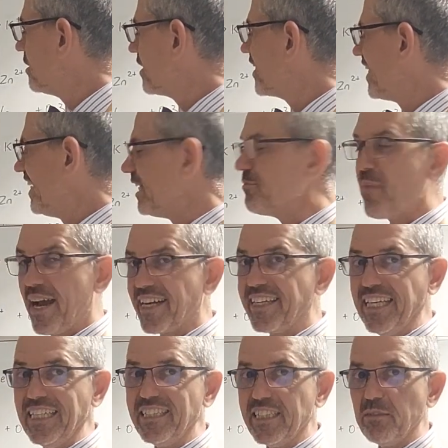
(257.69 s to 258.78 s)
Clearly
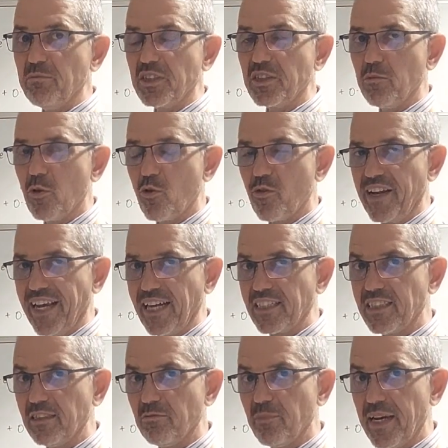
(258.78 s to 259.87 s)
magnesium is the more
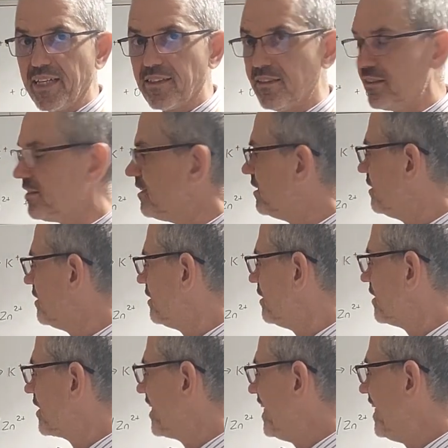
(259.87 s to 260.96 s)
reactive metal.
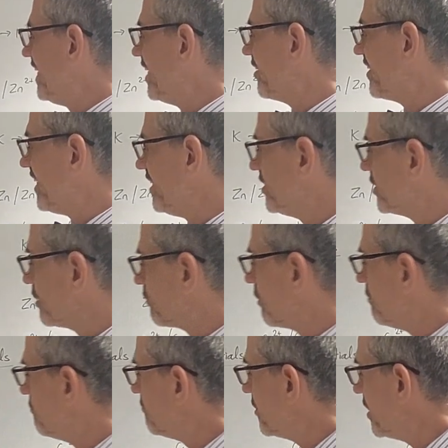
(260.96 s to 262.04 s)
Clearly I need to
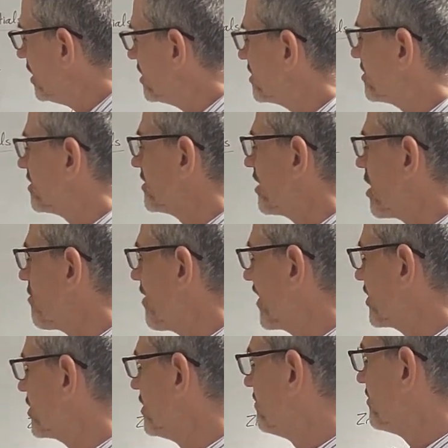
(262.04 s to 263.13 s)
reverse the
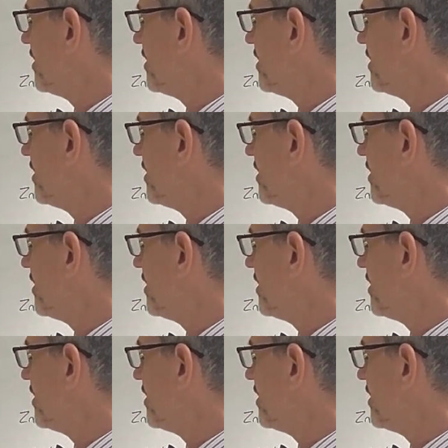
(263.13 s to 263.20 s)
direction of